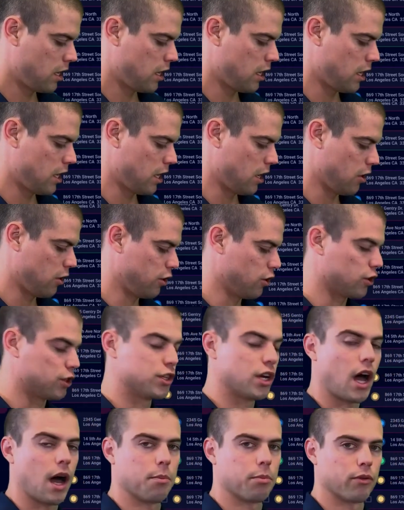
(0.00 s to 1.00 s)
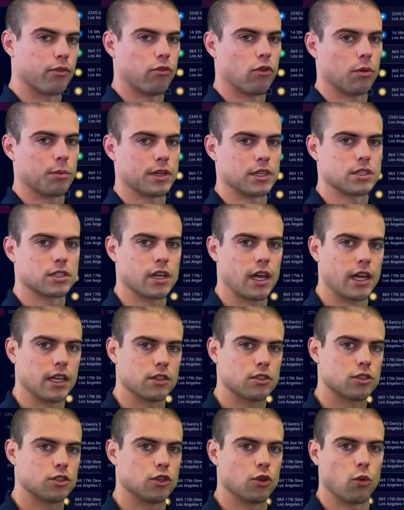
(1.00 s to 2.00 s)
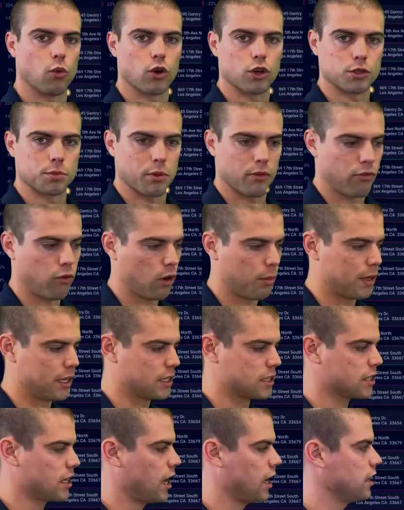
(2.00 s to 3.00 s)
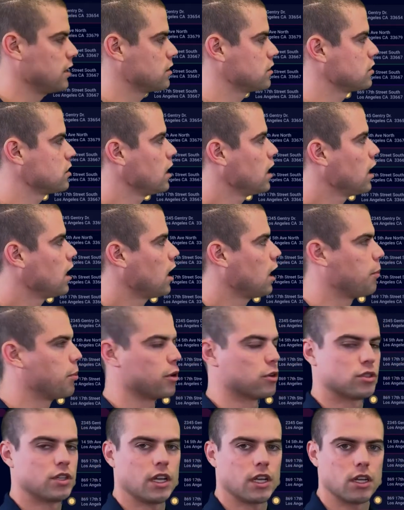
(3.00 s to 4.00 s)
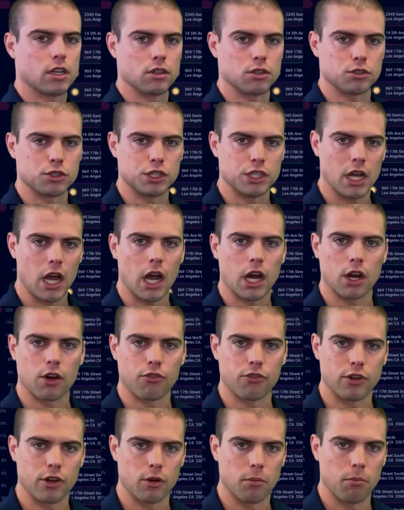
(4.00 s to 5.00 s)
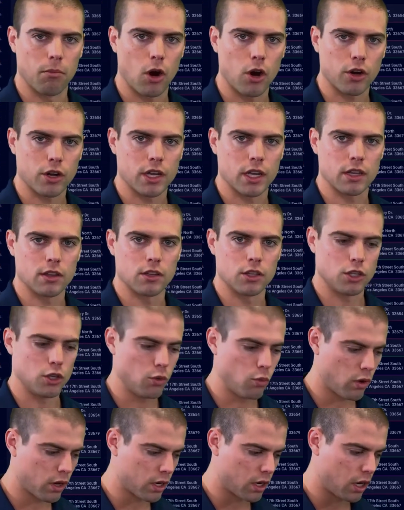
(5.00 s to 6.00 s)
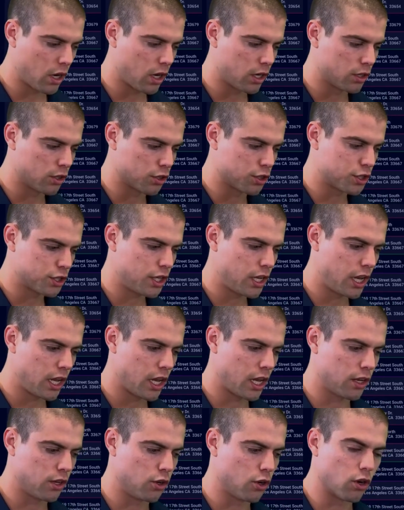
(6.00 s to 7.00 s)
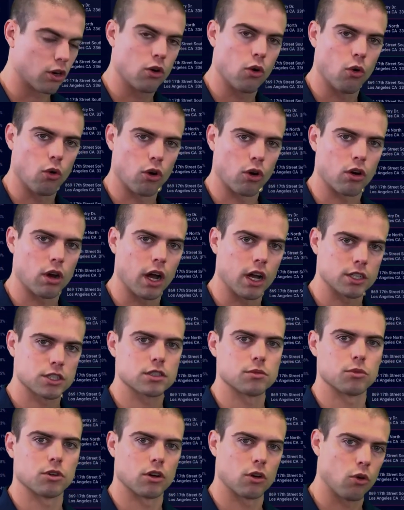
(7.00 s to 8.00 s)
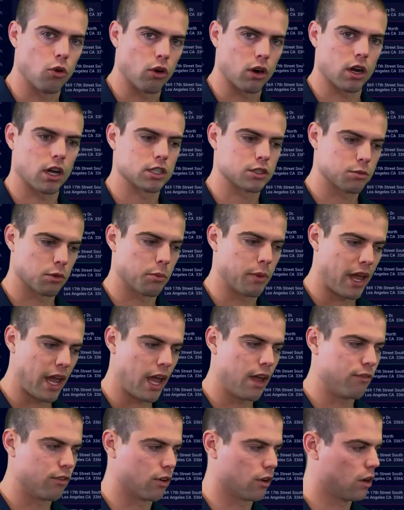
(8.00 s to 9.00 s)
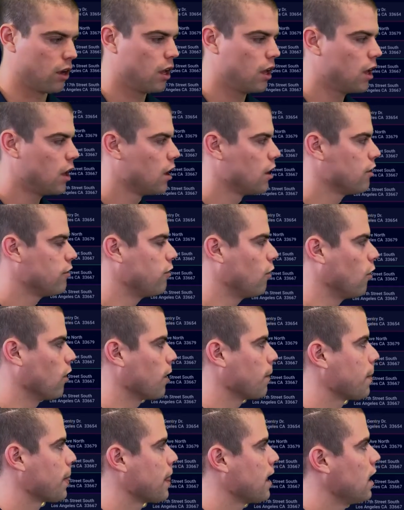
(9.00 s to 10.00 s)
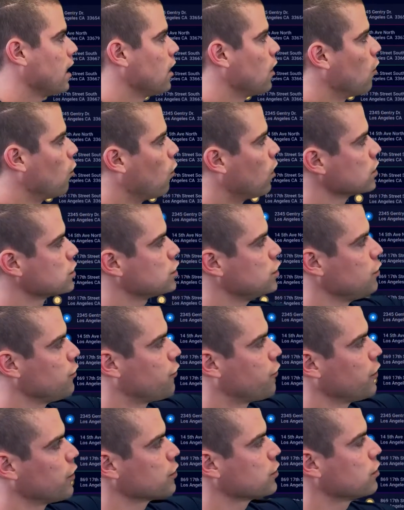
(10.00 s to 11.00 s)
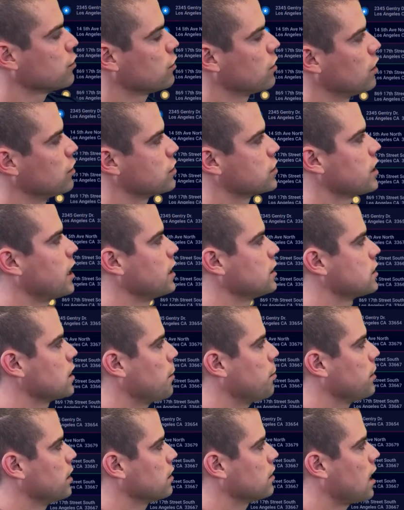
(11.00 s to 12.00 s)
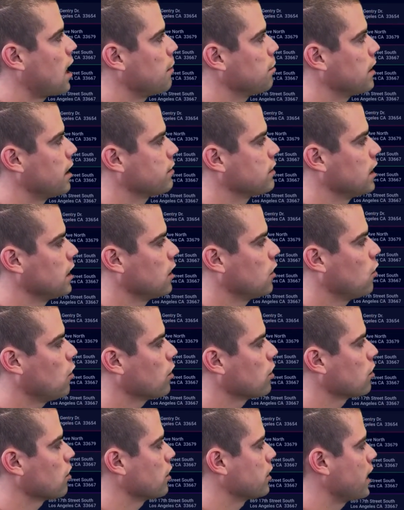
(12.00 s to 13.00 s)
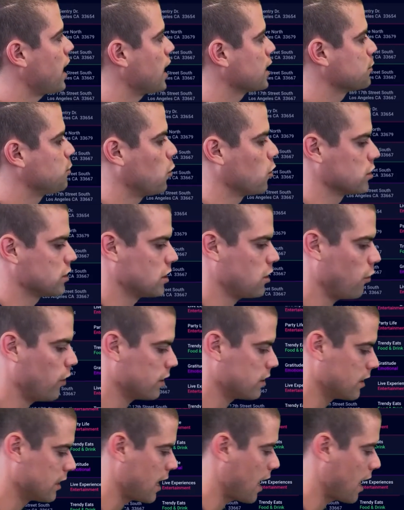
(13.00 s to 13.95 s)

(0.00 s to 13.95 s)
your top performing sites, your worst performing sites, a particular geography or market that you want to understand your core customer behavior for. Once you've filtered those sites up in the top left-hand corner, our dashboard's going to